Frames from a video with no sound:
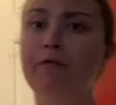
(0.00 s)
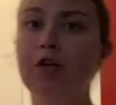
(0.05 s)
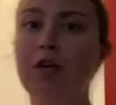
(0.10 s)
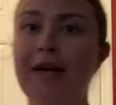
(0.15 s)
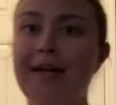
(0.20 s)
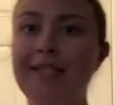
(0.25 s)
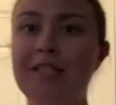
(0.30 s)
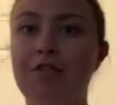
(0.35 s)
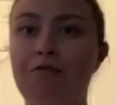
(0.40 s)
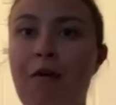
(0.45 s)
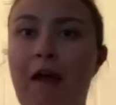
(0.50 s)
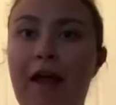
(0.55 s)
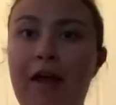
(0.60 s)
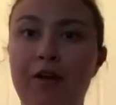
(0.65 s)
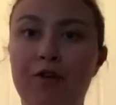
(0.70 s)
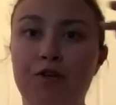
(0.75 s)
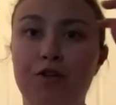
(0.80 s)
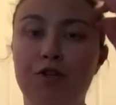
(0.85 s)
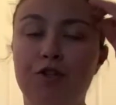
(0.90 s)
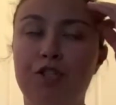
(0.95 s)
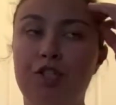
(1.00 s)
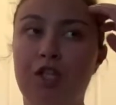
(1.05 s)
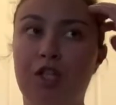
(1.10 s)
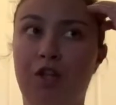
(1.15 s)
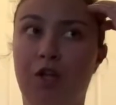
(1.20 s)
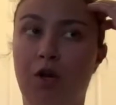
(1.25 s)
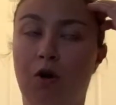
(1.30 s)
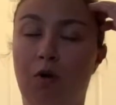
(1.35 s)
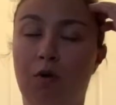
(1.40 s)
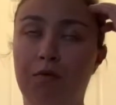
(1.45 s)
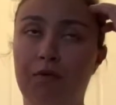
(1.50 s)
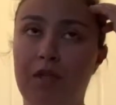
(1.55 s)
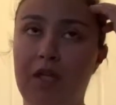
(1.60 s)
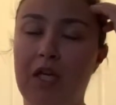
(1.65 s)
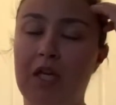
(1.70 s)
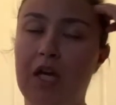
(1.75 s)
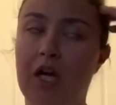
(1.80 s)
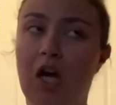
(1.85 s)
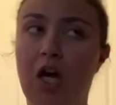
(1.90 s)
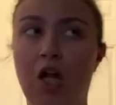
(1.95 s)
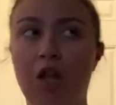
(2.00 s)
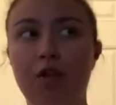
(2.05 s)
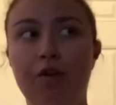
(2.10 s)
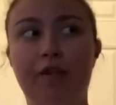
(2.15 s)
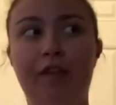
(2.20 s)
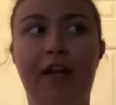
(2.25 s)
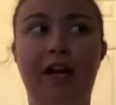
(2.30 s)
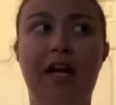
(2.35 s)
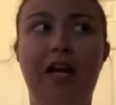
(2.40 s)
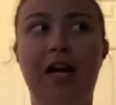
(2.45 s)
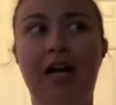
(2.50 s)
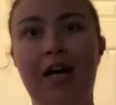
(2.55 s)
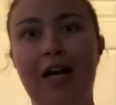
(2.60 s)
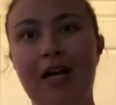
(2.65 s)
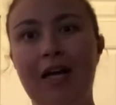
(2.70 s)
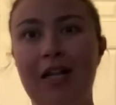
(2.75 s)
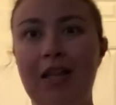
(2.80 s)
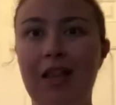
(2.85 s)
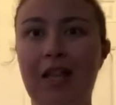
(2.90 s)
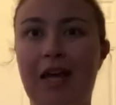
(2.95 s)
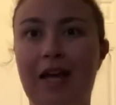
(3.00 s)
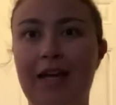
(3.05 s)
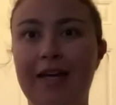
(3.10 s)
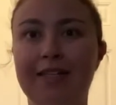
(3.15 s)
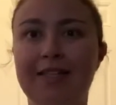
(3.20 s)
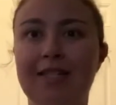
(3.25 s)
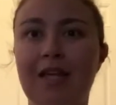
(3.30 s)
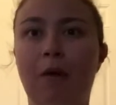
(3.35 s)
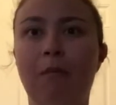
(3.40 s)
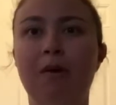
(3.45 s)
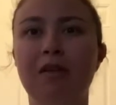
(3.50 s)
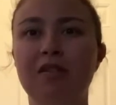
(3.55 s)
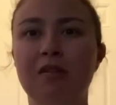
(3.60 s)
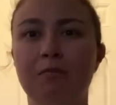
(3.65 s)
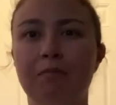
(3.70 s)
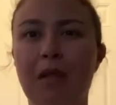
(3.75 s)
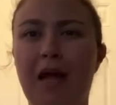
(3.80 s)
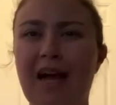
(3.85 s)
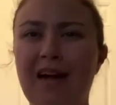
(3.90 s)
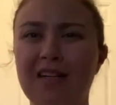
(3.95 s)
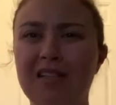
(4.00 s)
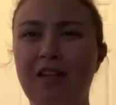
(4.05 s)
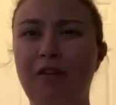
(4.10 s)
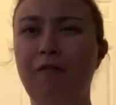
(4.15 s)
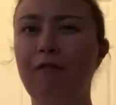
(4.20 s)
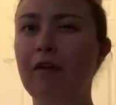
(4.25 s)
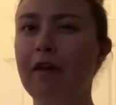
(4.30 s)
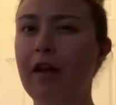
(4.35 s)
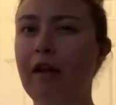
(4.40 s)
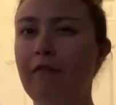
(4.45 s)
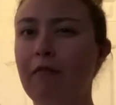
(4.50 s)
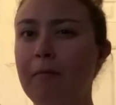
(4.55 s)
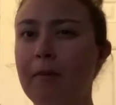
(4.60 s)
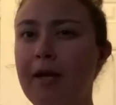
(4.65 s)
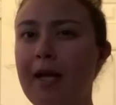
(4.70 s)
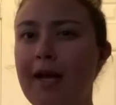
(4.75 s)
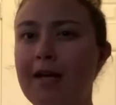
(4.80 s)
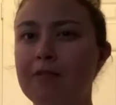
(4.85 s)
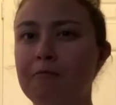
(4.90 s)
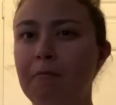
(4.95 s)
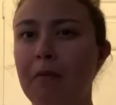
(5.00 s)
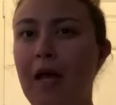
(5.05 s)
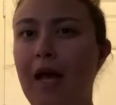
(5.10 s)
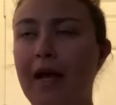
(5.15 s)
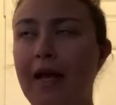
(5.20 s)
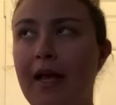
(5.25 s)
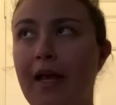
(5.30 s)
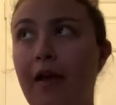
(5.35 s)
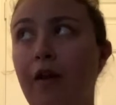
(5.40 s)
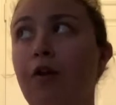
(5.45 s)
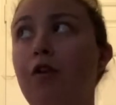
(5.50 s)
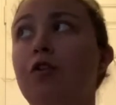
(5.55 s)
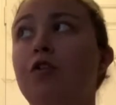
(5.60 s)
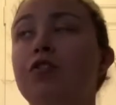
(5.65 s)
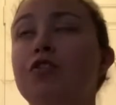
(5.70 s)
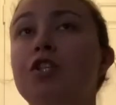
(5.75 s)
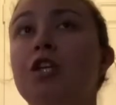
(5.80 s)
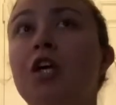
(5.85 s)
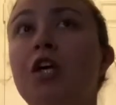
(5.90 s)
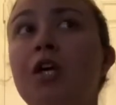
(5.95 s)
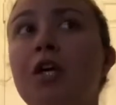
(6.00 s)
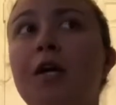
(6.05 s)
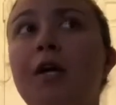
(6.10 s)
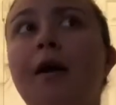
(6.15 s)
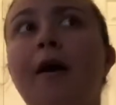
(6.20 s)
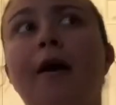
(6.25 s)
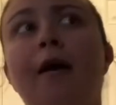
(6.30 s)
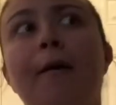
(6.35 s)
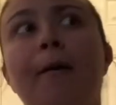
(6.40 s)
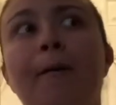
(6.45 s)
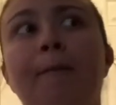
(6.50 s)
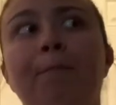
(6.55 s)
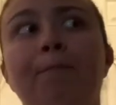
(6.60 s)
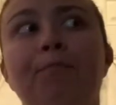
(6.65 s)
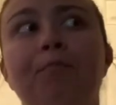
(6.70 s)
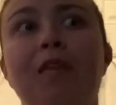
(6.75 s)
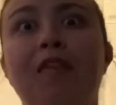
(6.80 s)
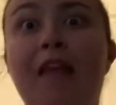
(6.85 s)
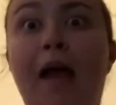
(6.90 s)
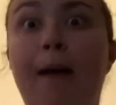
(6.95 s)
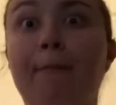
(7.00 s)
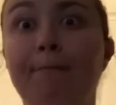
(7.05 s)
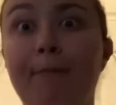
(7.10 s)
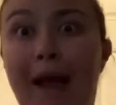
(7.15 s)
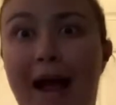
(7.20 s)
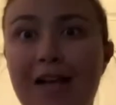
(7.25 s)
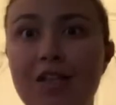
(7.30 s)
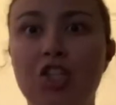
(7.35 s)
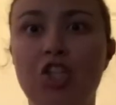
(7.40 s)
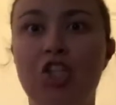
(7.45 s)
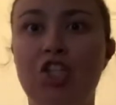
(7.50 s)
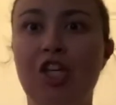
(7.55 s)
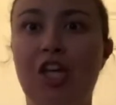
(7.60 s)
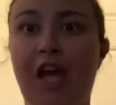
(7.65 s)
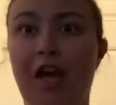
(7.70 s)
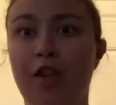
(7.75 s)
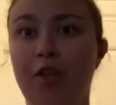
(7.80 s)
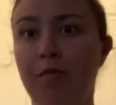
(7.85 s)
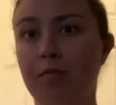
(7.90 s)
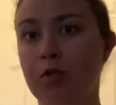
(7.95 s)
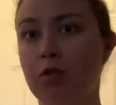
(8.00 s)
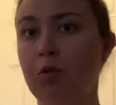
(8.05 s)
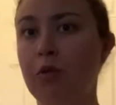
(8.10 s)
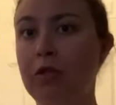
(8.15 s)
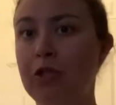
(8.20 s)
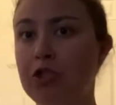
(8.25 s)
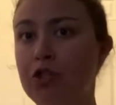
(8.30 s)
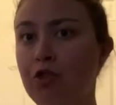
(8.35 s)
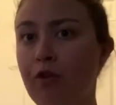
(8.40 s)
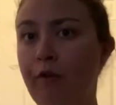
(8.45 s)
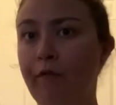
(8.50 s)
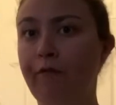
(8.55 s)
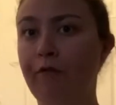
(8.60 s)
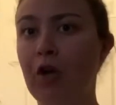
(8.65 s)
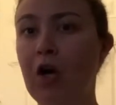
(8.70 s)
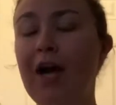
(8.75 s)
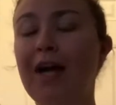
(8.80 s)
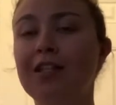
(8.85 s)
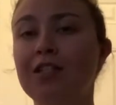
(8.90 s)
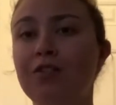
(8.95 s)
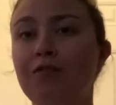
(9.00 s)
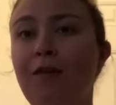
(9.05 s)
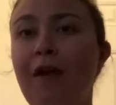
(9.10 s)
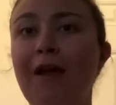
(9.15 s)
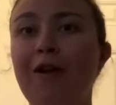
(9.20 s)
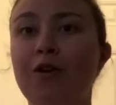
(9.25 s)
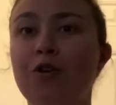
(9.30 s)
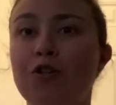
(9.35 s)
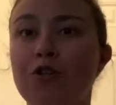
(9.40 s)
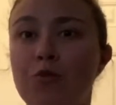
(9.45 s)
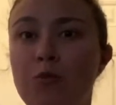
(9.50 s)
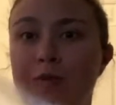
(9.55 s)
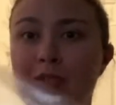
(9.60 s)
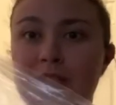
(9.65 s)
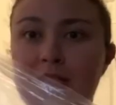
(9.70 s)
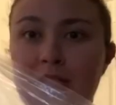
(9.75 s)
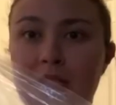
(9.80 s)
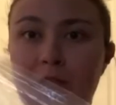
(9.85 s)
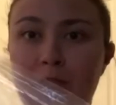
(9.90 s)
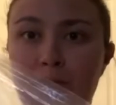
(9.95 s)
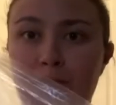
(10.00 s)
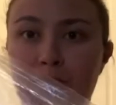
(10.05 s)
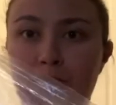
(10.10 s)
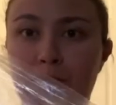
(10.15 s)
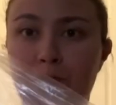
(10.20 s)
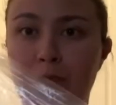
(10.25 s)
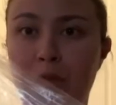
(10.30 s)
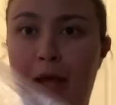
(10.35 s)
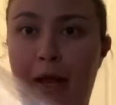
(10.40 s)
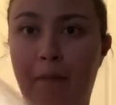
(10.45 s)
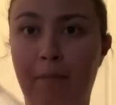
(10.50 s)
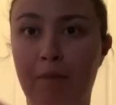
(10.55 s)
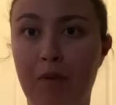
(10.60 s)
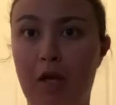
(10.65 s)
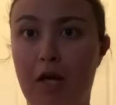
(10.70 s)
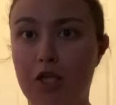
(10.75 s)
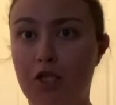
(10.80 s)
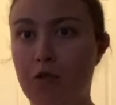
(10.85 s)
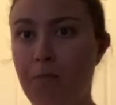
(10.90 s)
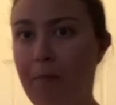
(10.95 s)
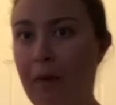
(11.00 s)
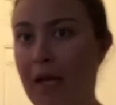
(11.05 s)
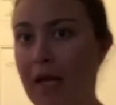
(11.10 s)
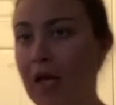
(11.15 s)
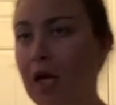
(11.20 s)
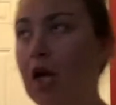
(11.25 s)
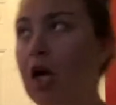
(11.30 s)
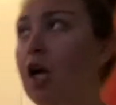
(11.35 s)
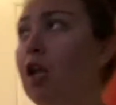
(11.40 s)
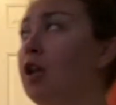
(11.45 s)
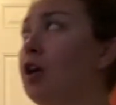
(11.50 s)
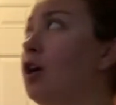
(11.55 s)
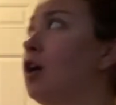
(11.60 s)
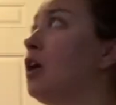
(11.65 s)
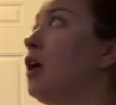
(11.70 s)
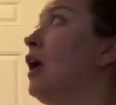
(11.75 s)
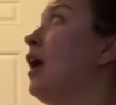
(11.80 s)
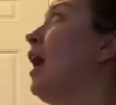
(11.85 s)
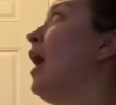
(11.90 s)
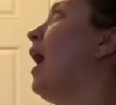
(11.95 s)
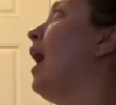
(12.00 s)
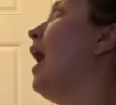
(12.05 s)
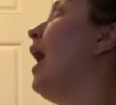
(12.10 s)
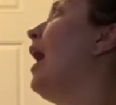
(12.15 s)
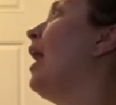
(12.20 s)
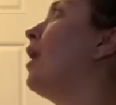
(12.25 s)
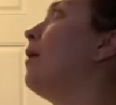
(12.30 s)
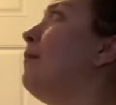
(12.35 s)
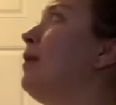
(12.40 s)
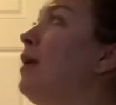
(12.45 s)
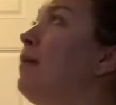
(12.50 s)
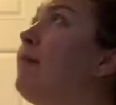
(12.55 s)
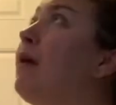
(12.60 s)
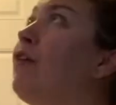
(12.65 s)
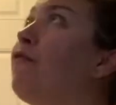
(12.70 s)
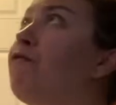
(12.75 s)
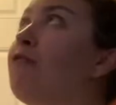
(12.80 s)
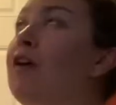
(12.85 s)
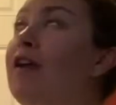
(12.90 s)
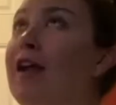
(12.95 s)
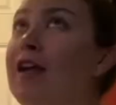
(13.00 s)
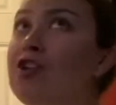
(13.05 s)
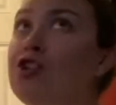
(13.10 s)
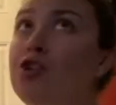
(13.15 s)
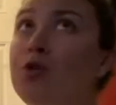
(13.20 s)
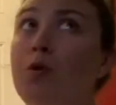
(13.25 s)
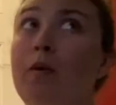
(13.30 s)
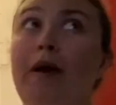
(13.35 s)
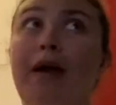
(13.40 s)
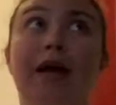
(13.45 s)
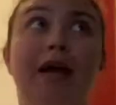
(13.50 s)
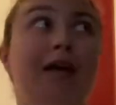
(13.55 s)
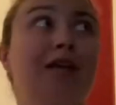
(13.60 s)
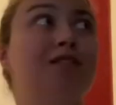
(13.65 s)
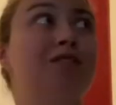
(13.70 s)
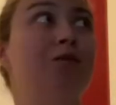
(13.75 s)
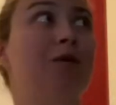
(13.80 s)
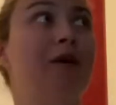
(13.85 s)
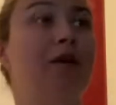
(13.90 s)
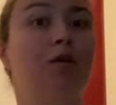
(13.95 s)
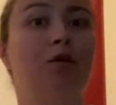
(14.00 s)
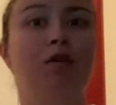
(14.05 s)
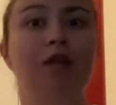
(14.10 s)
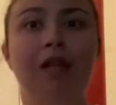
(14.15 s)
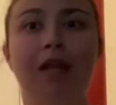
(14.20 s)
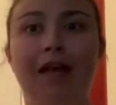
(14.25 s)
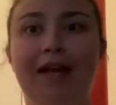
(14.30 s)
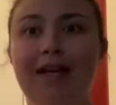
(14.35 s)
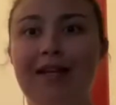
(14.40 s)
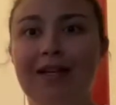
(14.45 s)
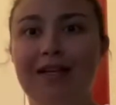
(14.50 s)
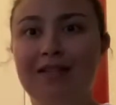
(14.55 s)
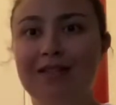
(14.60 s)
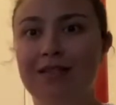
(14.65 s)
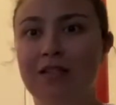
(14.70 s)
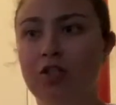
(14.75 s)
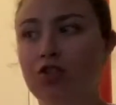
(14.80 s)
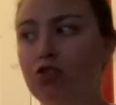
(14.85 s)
kinds of hangers and the only color that I kind of liked that wasn't black because I feel like everybody has black hangers that matched together between the two different kinds of hangers was this like blush pink color. And I'm in my front entryway, so I know the lighting isn't